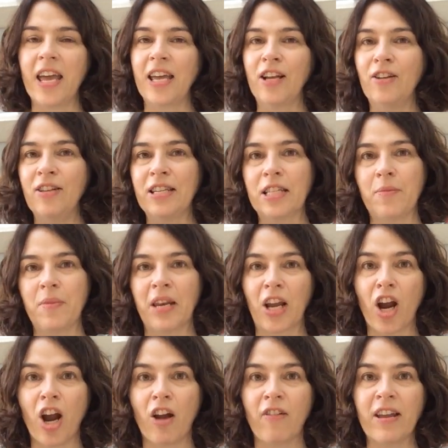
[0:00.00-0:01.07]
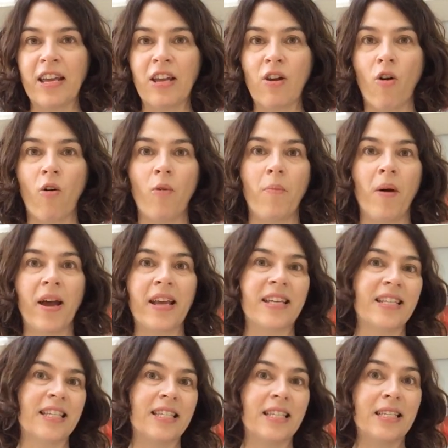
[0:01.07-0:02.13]
including them in a curry or buying
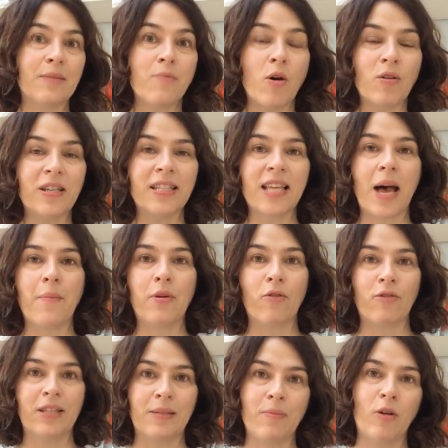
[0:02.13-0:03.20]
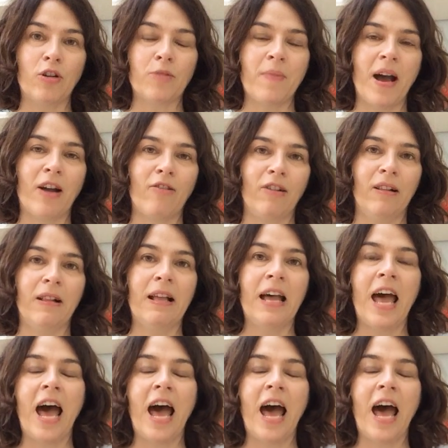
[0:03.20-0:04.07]
it as a smoked salmon or a smoked mackerel.